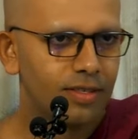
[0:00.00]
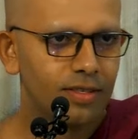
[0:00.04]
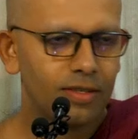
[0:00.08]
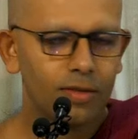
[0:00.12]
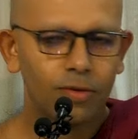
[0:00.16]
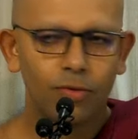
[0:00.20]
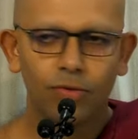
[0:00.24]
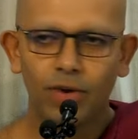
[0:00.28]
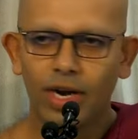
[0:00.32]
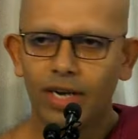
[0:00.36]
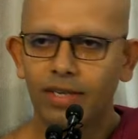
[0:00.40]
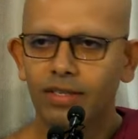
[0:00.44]

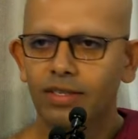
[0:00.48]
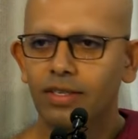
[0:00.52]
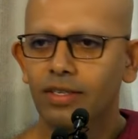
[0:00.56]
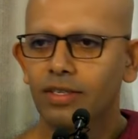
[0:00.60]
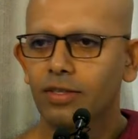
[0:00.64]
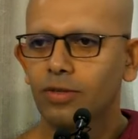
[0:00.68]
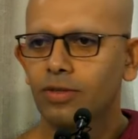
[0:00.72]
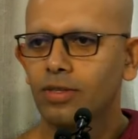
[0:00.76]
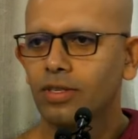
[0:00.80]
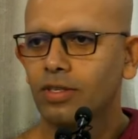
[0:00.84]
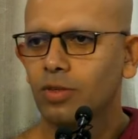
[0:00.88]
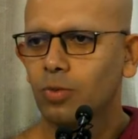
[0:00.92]
to render
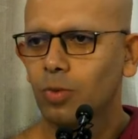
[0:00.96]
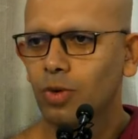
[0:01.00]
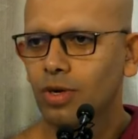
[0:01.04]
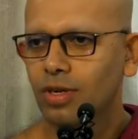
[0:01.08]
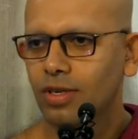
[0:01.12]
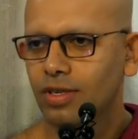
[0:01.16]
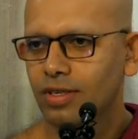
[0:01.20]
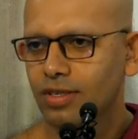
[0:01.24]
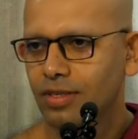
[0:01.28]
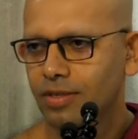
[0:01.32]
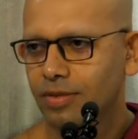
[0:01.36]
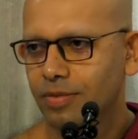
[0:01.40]
to this
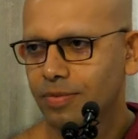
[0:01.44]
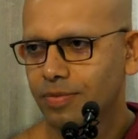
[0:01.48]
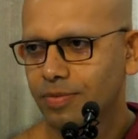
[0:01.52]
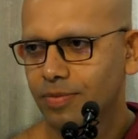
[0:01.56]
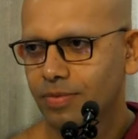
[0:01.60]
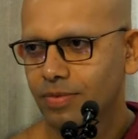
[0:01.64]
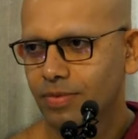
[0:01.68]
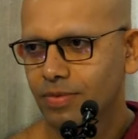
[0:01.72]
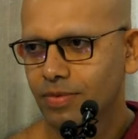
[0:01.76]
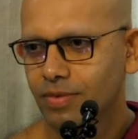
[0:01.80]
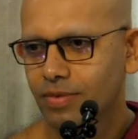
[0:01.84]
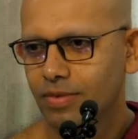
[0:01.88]
world,
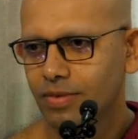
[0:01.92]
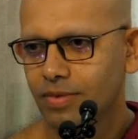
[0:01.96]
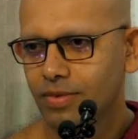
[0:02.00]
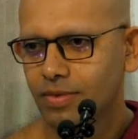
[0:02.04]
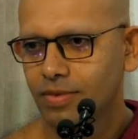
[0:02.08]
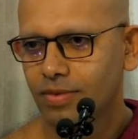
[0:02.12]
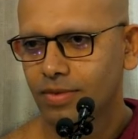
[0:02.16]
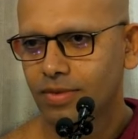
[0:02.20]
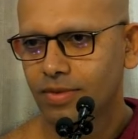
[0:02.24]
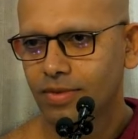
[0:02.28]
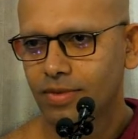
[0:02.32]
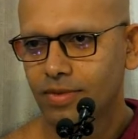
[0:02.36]

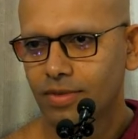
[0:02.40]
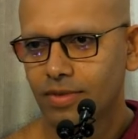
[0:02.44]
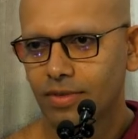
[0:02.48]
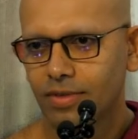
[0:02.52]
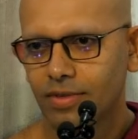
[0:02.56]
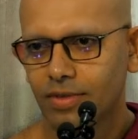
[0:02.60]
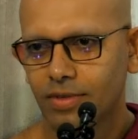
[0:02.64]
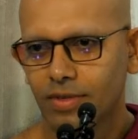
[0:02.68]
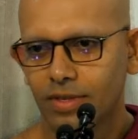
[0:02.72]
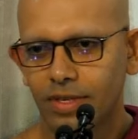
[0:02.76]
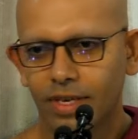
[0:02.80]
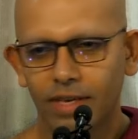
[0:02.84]

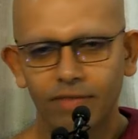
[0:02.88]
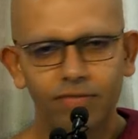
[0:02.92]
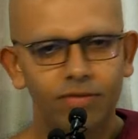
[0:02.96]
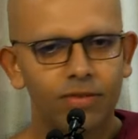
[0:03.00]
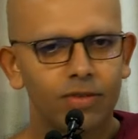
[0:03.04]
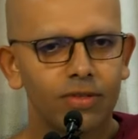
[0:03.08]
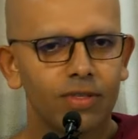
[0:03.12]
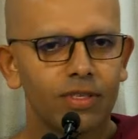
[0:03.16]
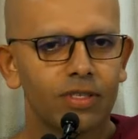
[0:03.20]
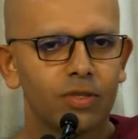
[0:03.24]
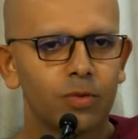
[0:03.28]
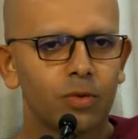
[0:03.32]
to give
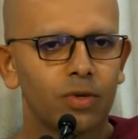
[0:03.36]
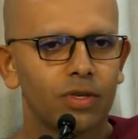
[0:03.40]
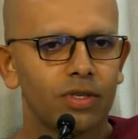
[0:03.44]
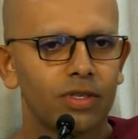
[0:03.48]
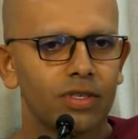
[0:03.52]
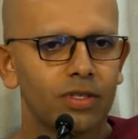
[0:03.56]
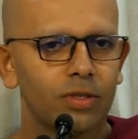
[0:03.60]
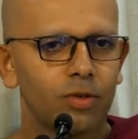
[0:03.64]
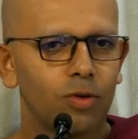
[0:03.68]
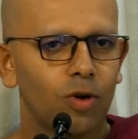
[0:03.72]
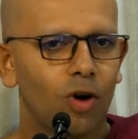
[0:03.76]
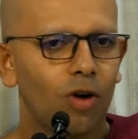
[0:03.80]
to this
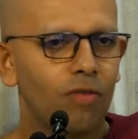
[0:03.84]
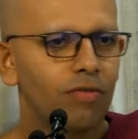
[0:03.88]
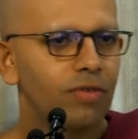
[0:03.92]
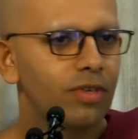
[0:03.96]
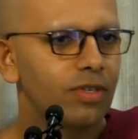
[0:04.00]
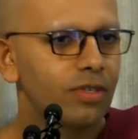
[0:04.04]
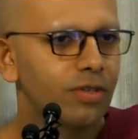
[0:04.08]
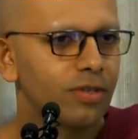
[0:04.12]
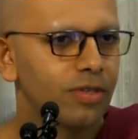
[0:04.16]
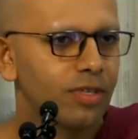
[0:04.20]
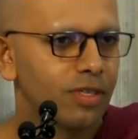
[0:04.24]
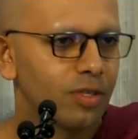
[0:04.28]
world and to
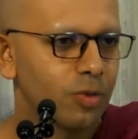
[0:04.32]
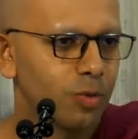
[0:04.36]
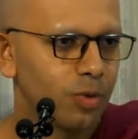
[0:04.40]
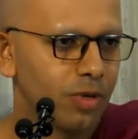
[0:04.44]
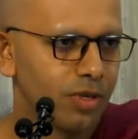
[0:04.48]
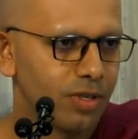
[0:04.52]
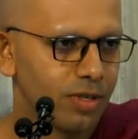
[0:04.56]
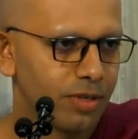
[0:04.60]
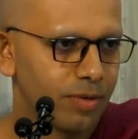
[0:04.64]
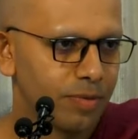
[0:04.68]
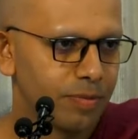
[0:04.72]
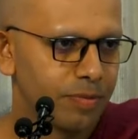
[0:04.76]
offer to this
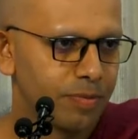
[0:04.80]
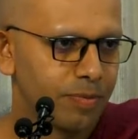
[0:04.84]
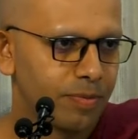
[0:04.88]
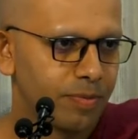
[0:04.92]
world